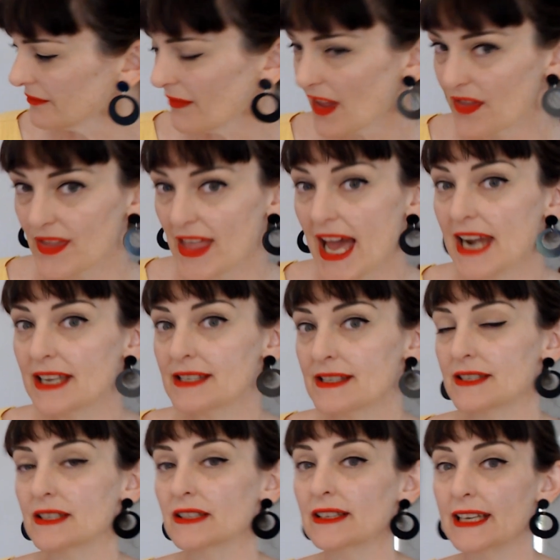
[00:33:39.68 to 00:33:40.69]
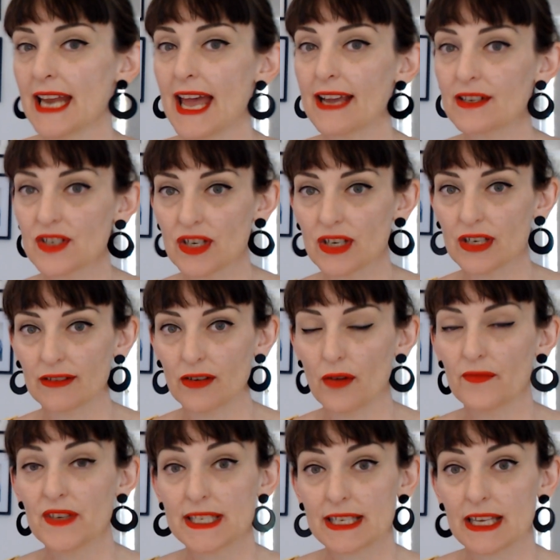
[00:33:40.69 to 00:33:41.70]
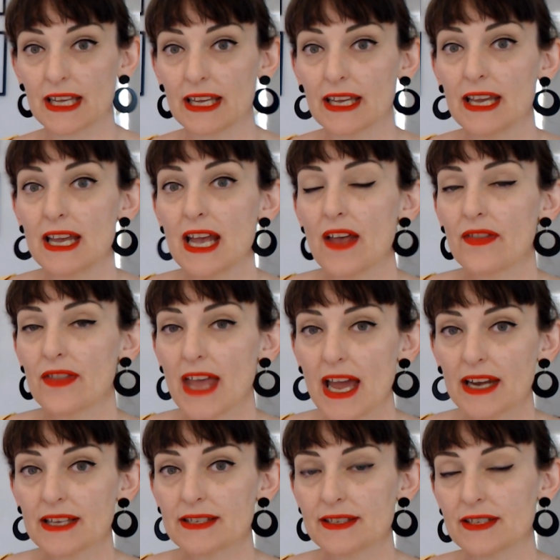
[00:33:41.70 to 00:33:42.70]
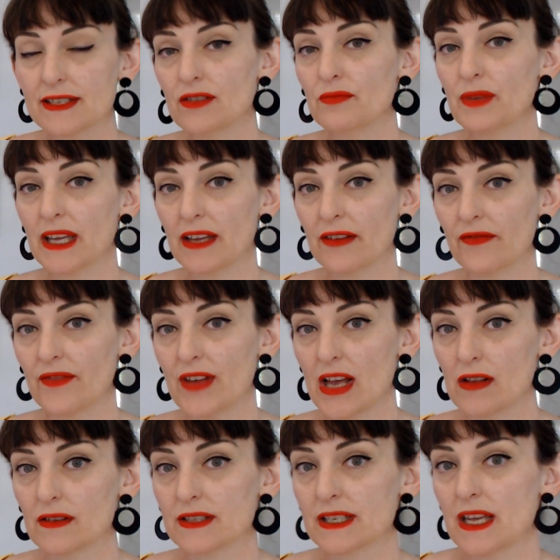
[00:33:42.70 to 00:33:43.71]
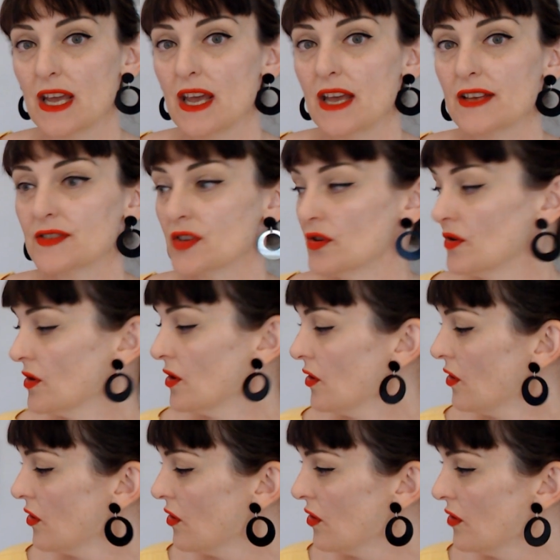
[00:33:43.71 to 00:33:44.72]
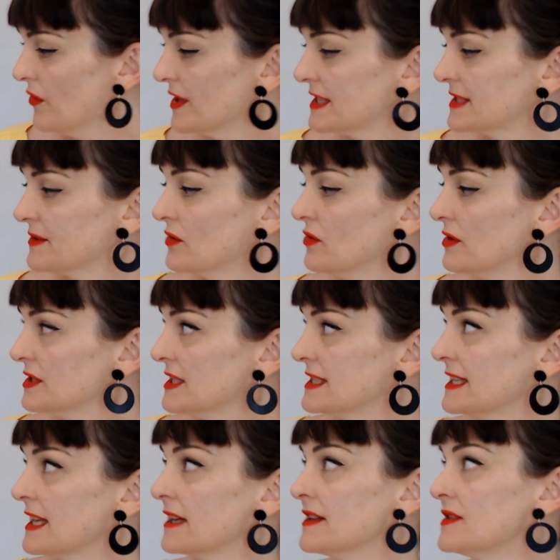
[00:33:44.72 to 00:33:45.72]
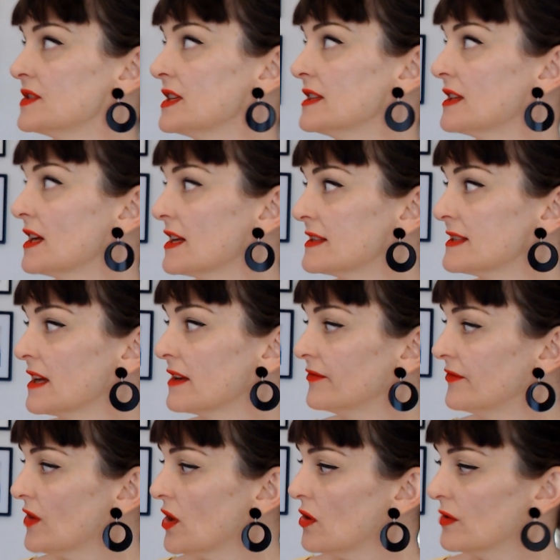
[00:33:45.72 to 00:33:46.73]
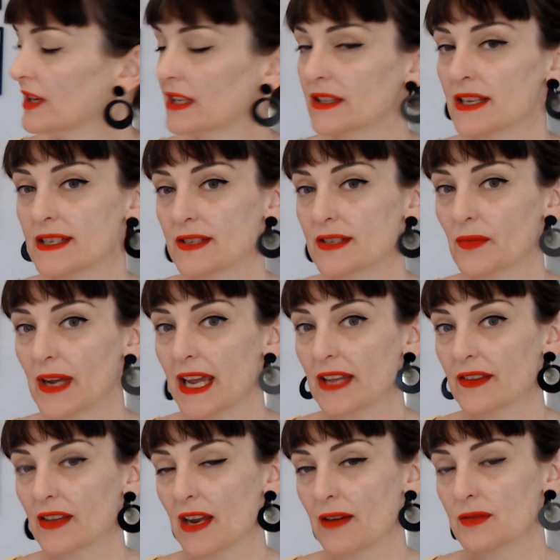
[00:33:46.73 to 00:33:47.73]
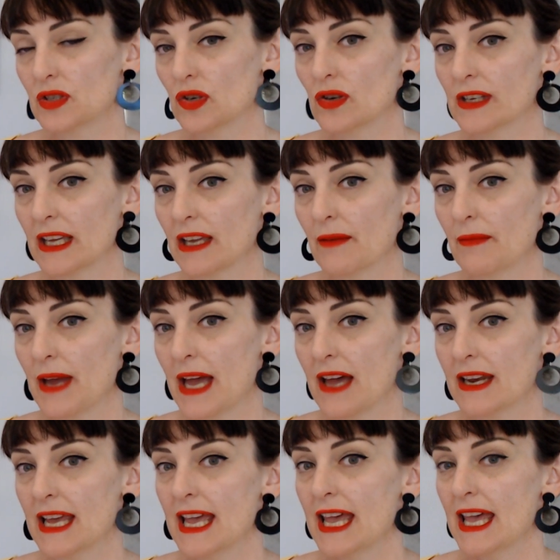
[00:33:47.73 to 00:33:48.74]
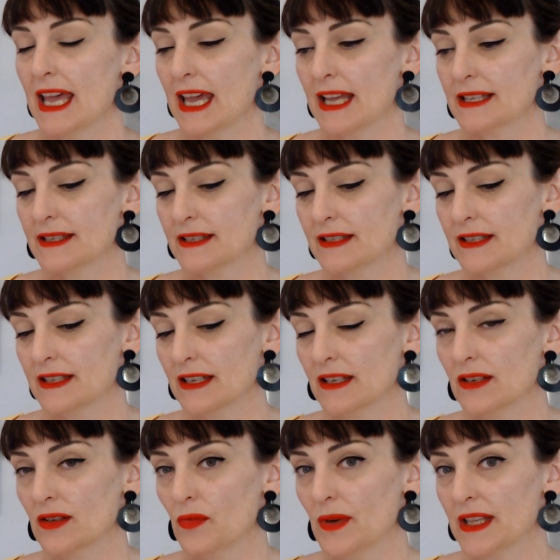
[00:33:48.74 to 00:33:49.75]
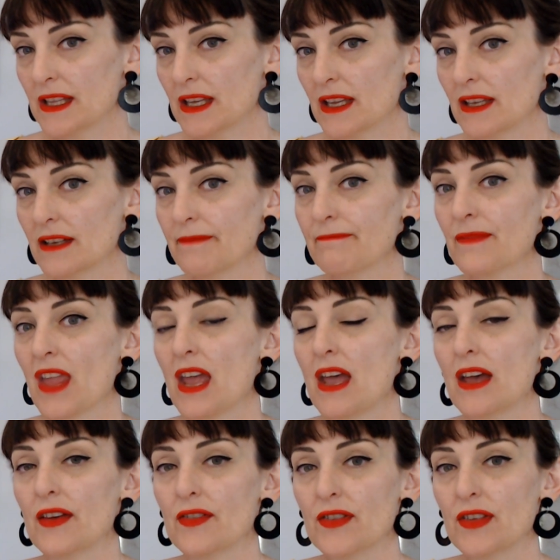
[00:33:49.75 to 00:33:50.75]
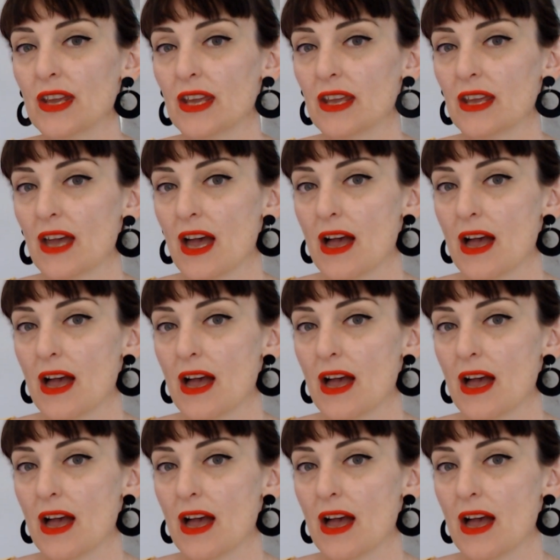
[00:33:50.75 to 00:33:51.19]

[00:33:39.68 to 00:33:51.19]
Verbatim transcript: That is still in action, obviously. That is still being felt. So all this gorgeous energy that's unfolding this week that I'm talking about, it's still within the